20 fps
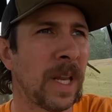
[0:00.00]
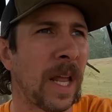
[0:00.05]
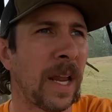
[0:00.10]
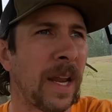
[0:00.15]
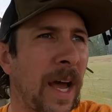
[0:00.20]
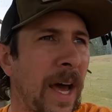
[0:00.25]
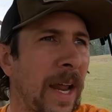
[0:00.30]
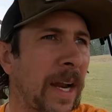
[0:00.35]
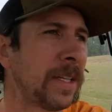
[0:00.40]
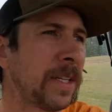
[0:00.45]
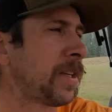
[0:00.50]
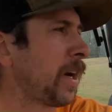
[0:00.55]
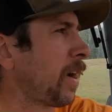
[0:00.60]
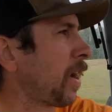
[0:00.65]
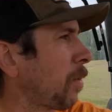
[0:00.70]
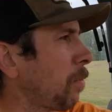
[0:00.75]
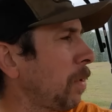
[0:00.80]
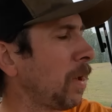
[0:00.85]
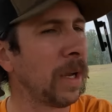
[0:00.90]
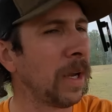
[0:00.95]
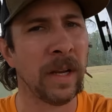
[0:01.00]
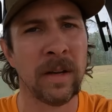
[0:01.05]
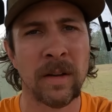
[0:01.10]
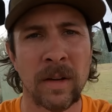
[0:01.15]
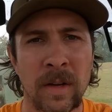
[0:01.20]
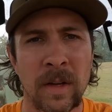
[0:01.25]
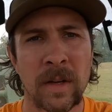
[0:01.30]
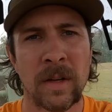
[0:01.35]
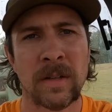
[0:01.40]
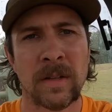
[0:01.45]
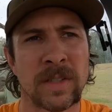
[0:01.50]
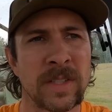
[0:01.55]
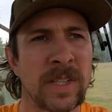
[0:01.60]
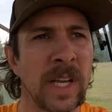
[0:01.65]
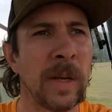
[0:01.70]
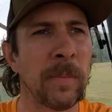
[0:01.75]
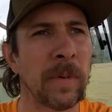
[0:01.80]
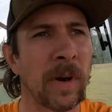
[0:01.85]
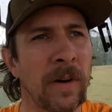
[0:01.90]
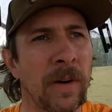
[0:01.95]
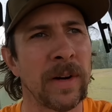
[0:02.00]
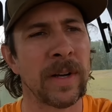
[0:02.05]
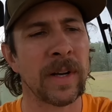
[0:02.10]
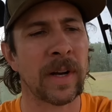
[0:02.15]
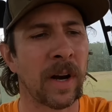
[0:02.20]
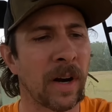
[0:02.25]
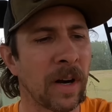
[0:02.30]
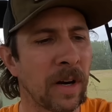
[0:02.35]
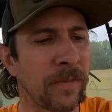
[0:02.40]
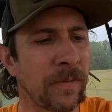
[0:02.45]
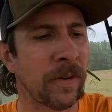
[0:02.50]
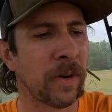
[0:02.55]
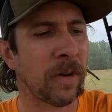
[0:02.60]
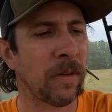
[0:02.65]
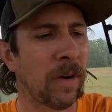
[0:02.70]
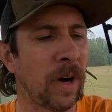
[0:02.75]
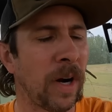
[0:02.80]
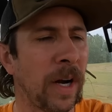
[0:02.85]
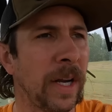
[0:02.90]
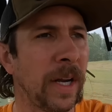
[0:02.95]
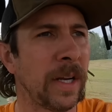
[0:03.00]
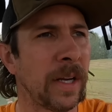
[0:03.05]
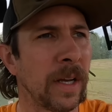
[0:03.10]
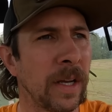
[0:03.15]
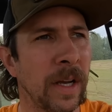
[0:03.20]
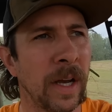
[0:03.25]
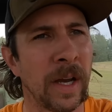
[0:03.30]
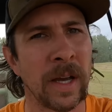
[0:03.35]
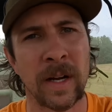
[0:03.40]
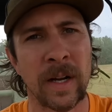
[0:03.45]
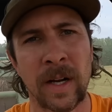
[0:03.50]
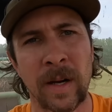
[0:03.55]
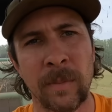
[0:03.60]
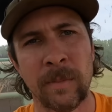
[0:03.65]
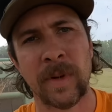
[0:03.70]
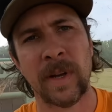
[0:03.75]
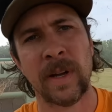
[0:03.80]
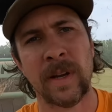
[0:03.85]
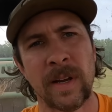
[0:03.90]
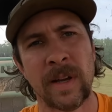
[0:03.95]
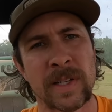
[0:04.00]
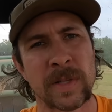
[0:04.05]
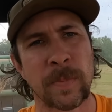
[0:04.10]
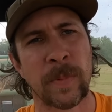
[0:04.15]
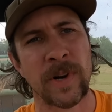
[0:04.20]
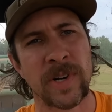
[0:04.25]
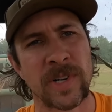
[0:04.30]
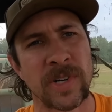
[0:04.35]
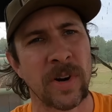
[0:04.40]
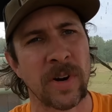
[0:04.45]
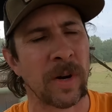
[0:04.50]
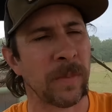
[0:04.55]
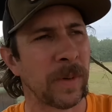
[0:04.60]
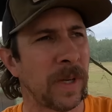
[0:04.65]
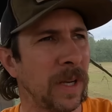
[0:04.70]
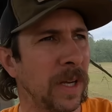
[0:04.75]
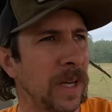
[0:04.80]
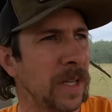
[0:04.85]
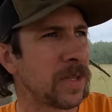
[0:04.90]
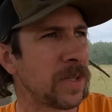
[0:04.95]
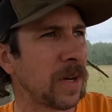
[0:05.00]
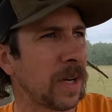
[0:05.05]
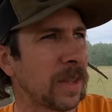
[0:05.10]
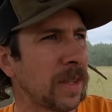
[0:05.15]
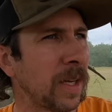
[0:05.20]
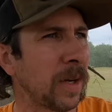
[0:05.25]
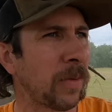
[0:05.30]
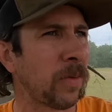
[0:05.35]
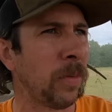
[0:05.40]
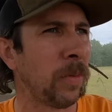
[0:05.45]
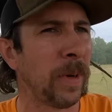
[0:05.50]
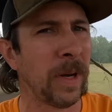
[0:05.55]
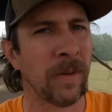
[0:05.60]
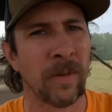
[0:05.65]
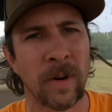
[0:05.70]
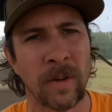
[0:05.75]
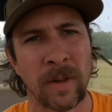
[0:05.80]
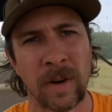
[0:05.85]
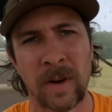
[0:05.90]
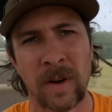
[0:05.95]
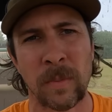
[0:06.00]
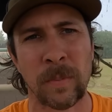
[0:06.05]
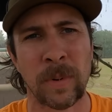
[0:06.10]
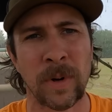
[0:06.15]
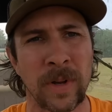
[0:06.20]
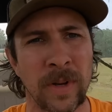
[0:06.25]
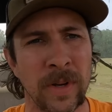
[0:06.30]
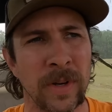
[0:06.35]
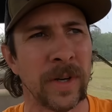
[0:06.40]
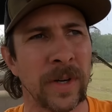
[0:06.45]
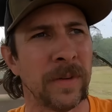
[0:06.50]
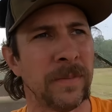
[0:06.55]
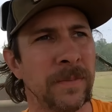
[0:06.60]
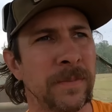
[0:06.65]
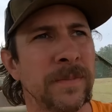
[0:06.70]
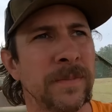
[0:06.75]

not a terribly steep learning curve for a rake, and he's a pretty sharp kid, so I think we'll be rolling along pretty good.